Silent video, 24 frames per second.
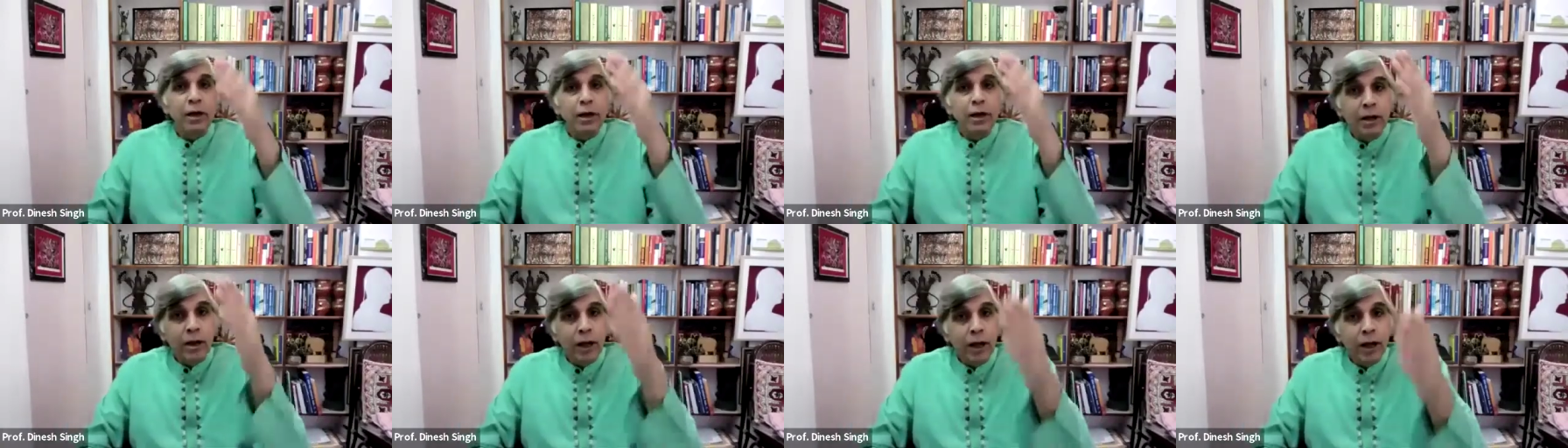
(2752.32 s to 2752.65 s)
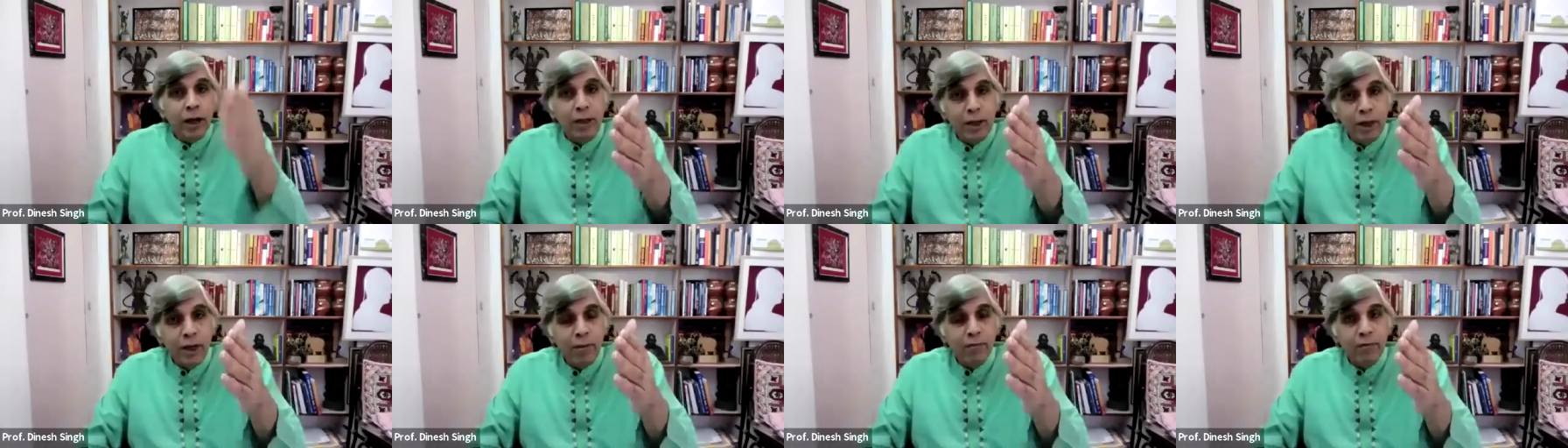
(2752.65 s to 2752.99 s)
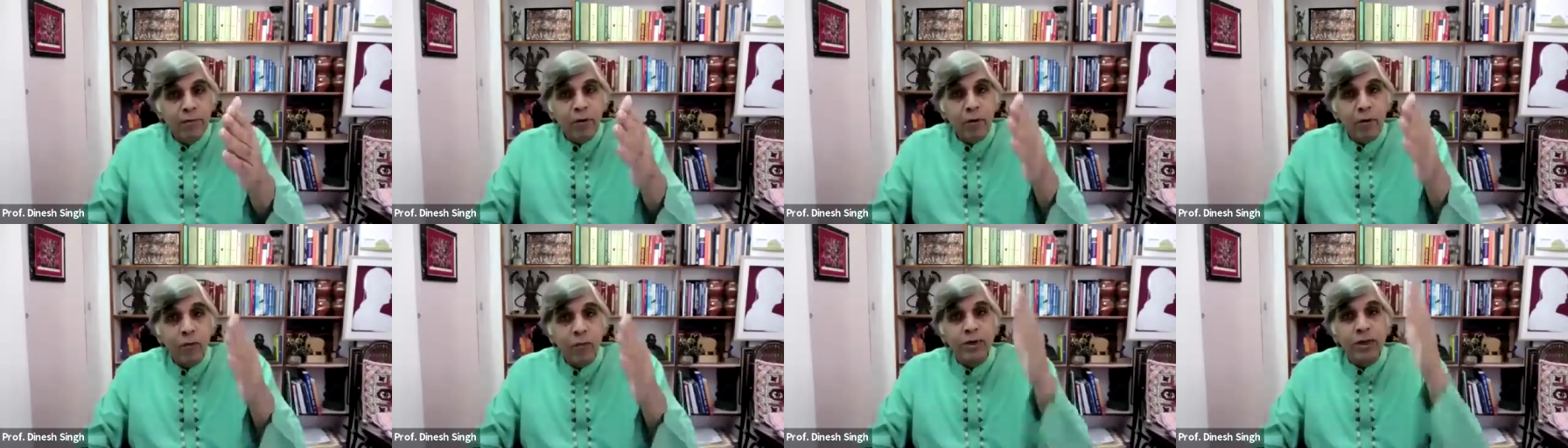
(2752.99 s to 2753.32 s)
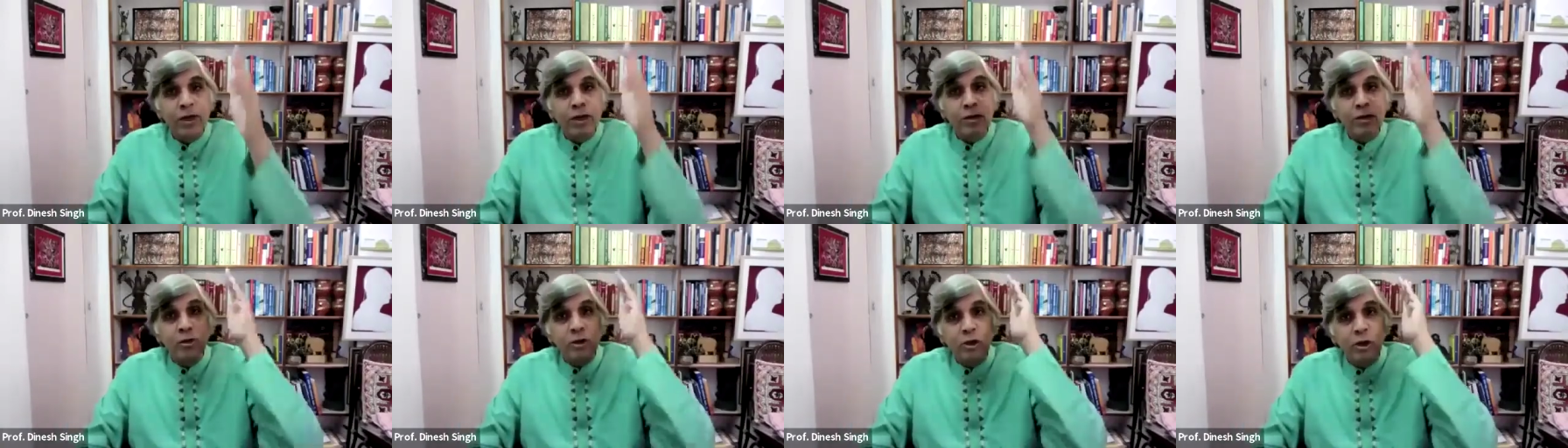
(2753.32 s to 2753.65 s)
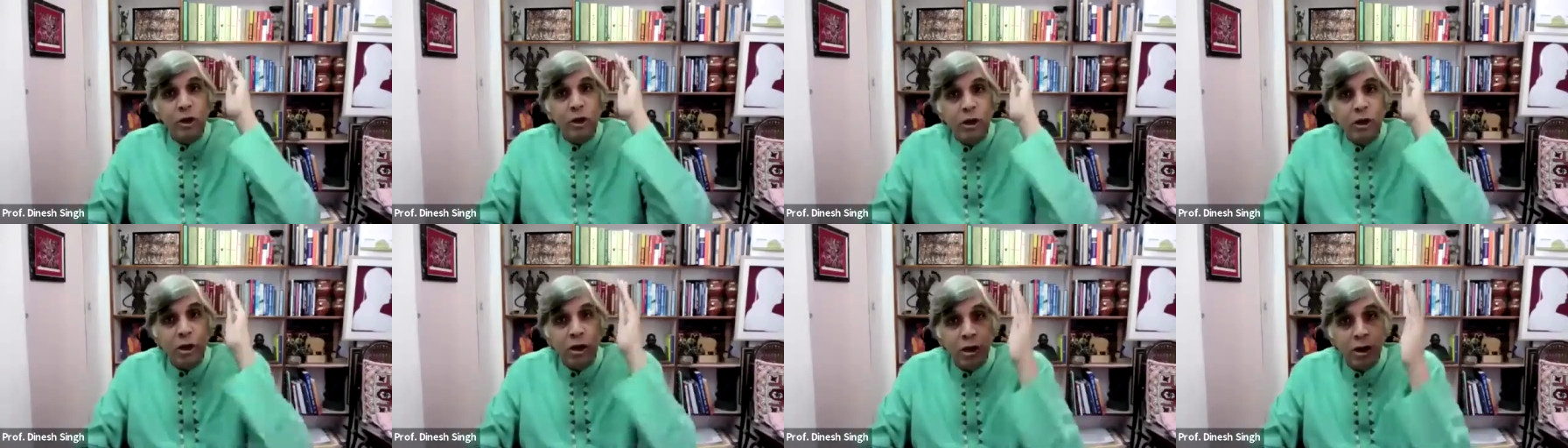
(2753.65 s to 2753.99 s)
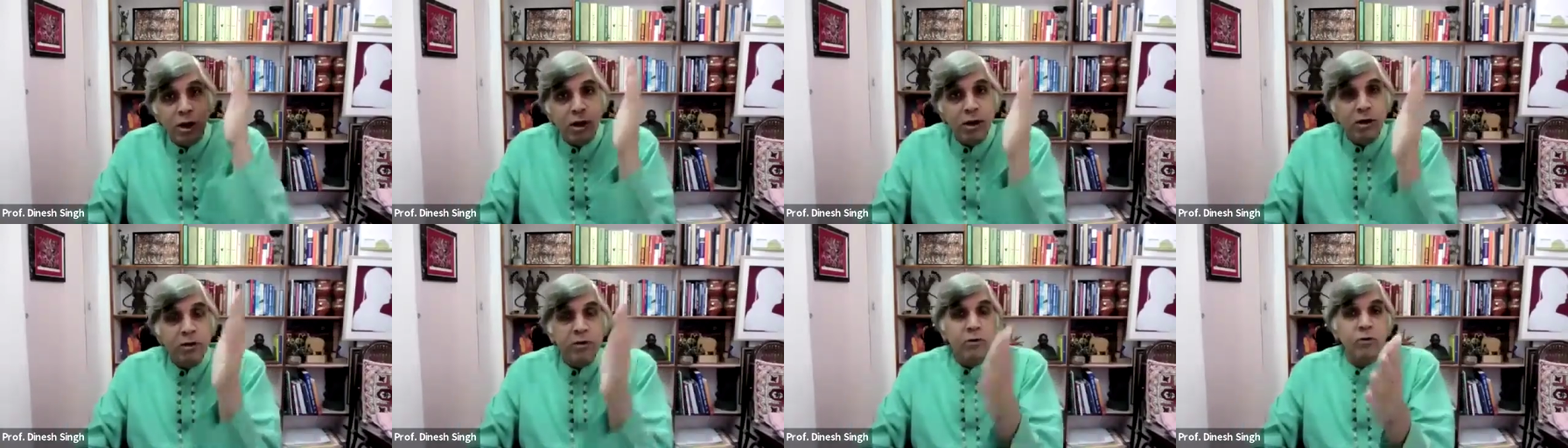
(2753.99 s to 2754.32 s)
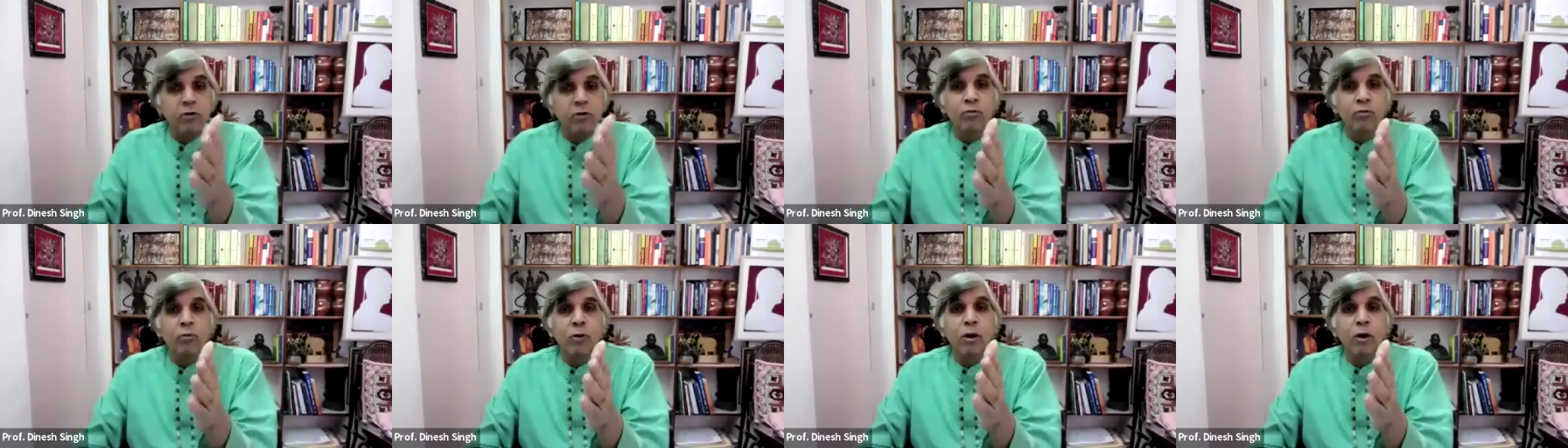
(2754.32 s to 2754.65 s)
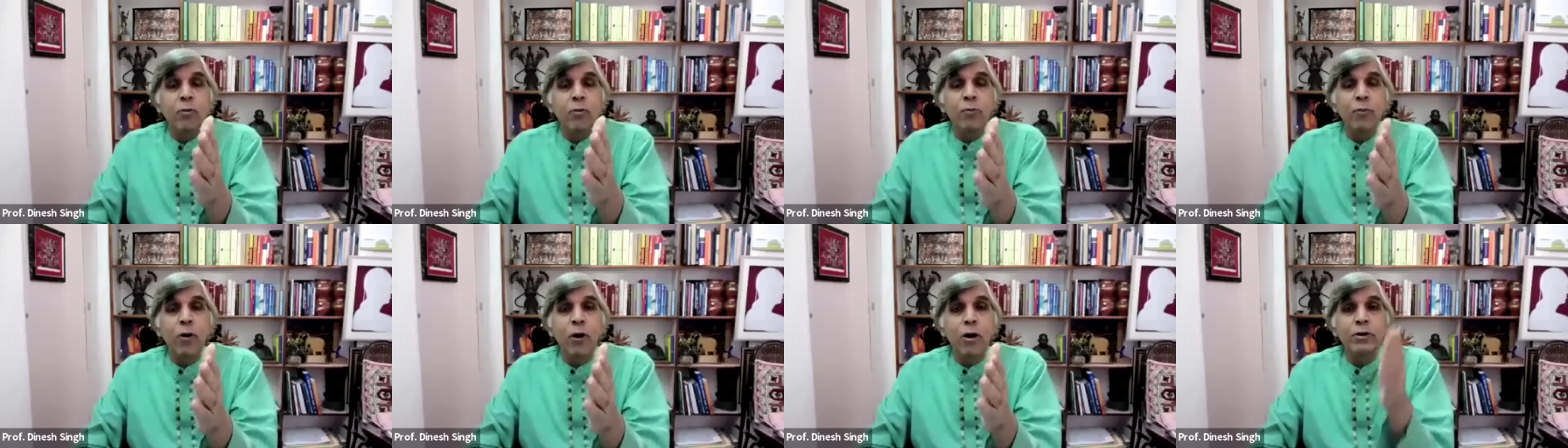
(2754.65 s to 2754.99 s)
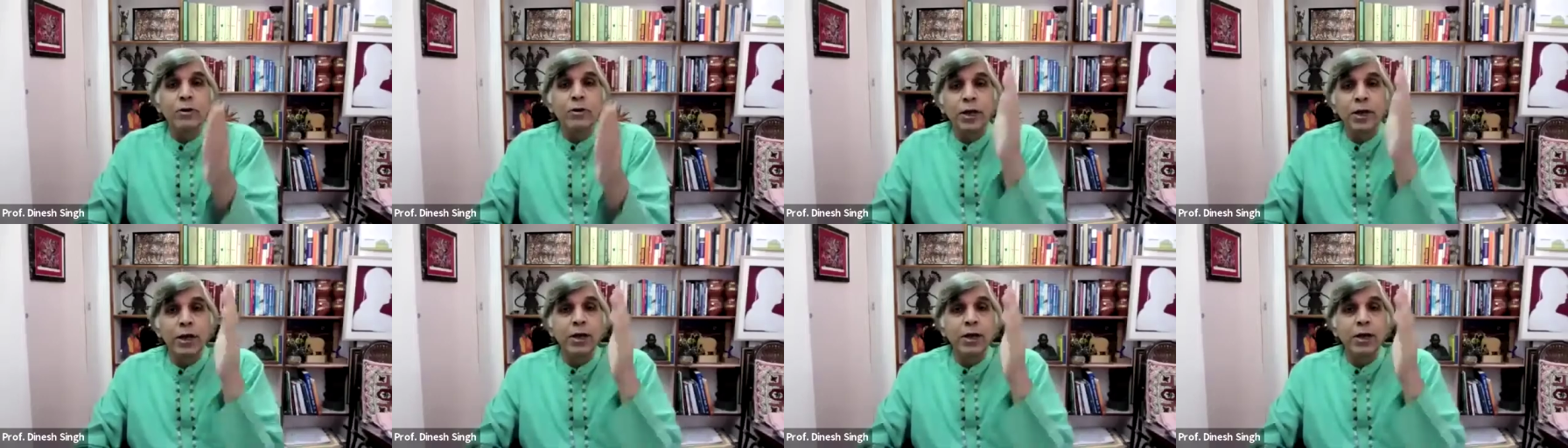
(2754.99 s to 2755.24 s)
Tell them from the scourge of smallpox,